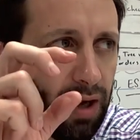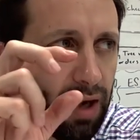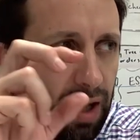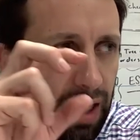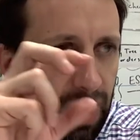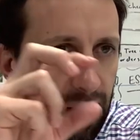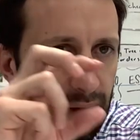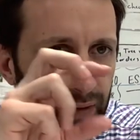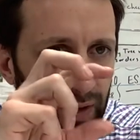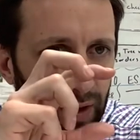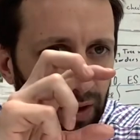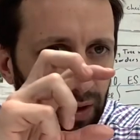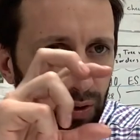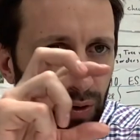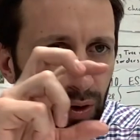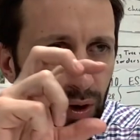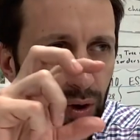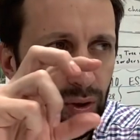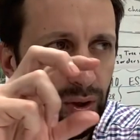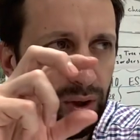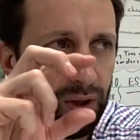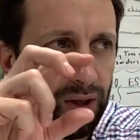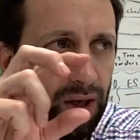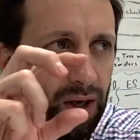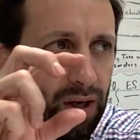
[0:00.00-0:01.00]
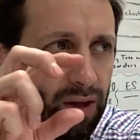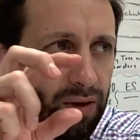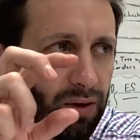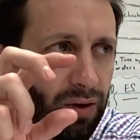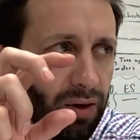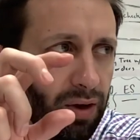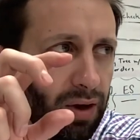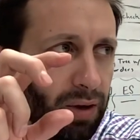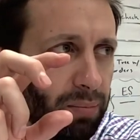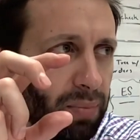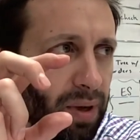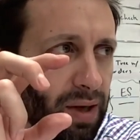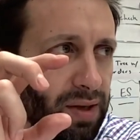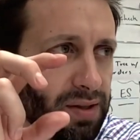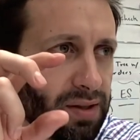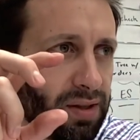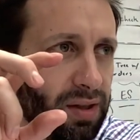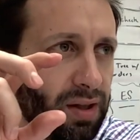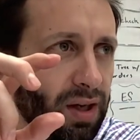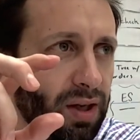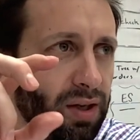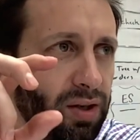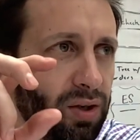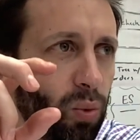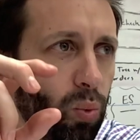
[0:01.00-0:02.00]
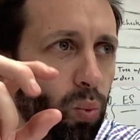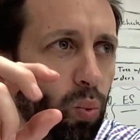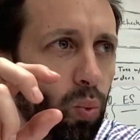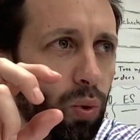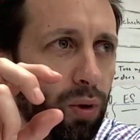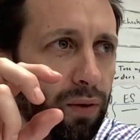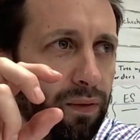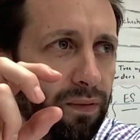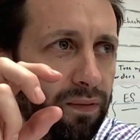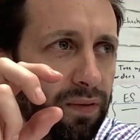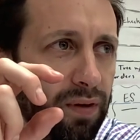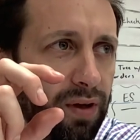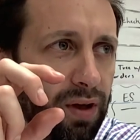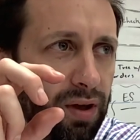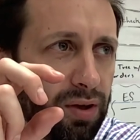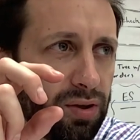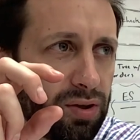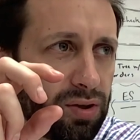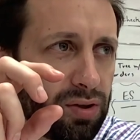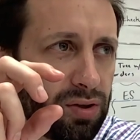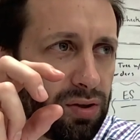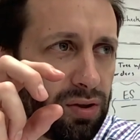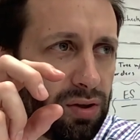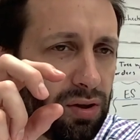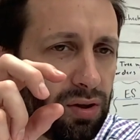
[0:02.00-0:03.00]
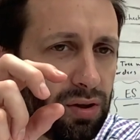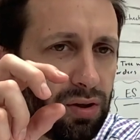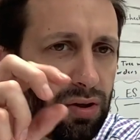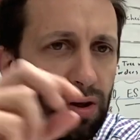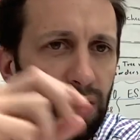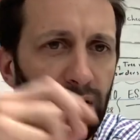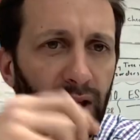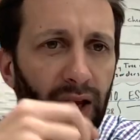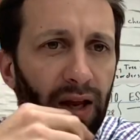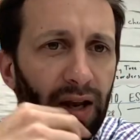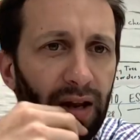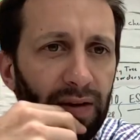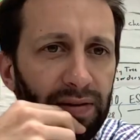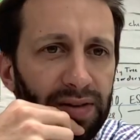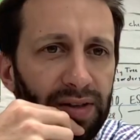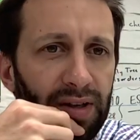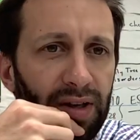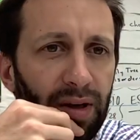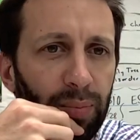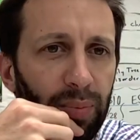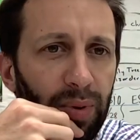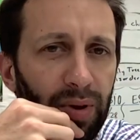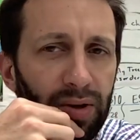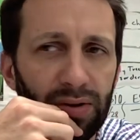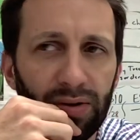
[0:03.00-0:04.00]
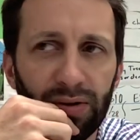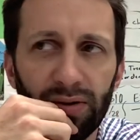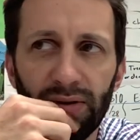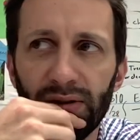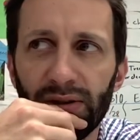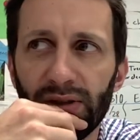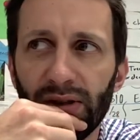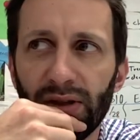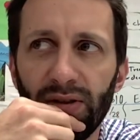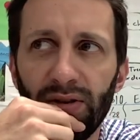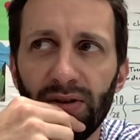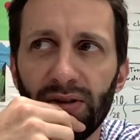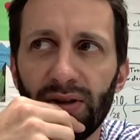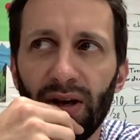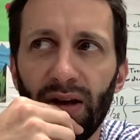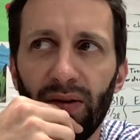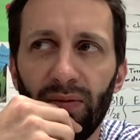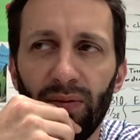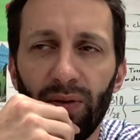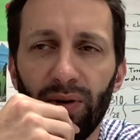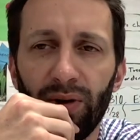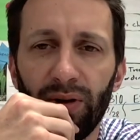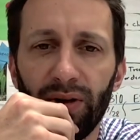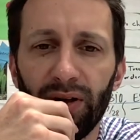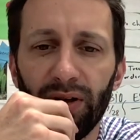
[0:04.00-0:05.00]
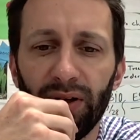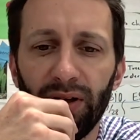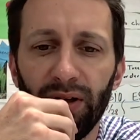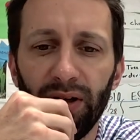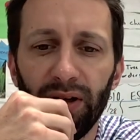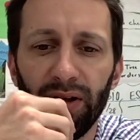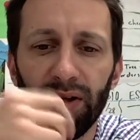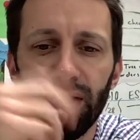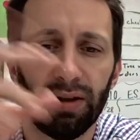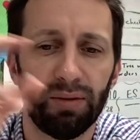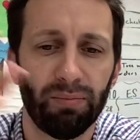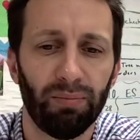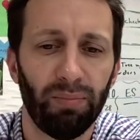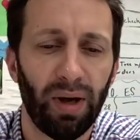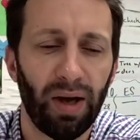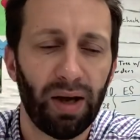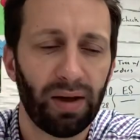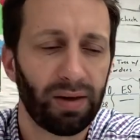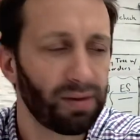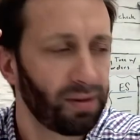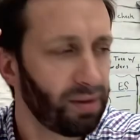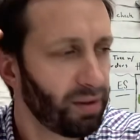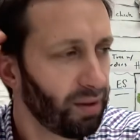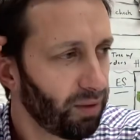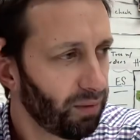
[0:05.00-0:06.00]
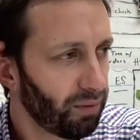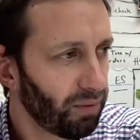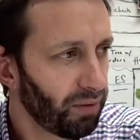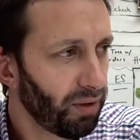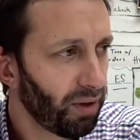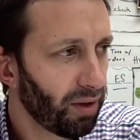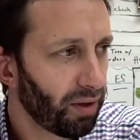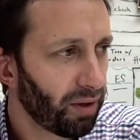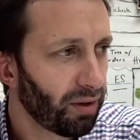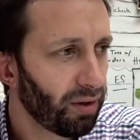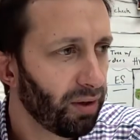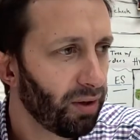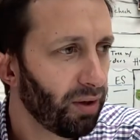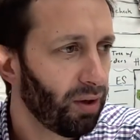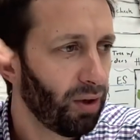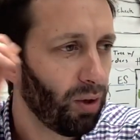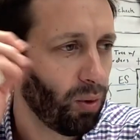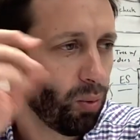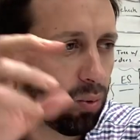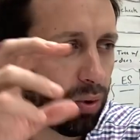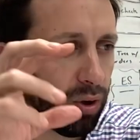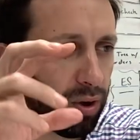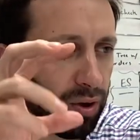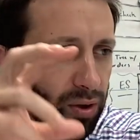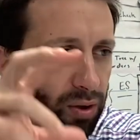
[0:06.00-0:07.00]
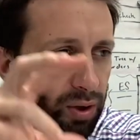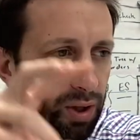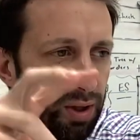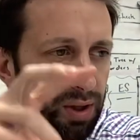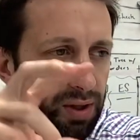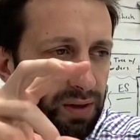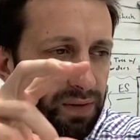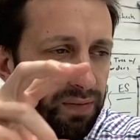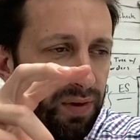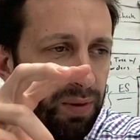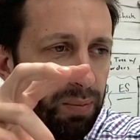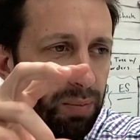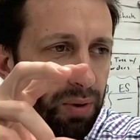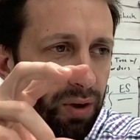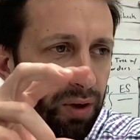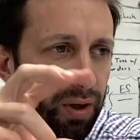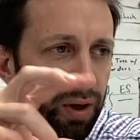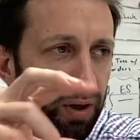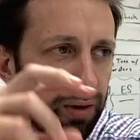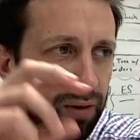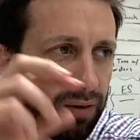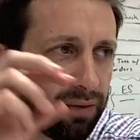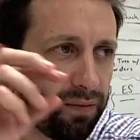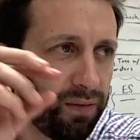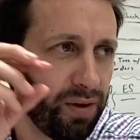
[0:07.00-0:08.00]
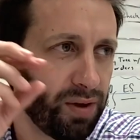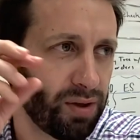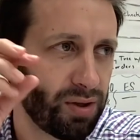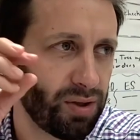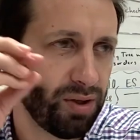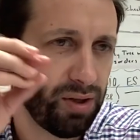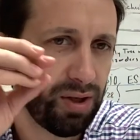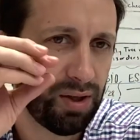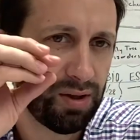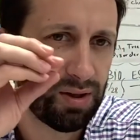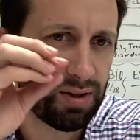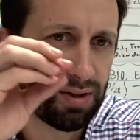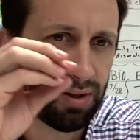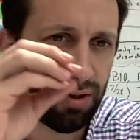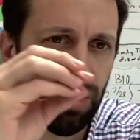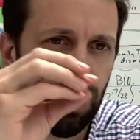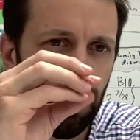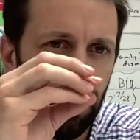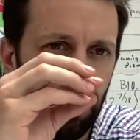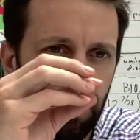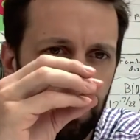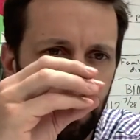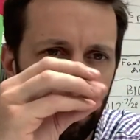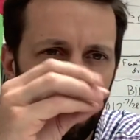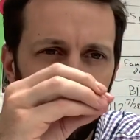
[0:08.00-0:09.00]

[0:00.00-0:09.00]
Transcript: And they grow together and basically into one fish. And I've seen a picture of this. I used to have one in a magazine over there where you had this female anglerfish and you had this little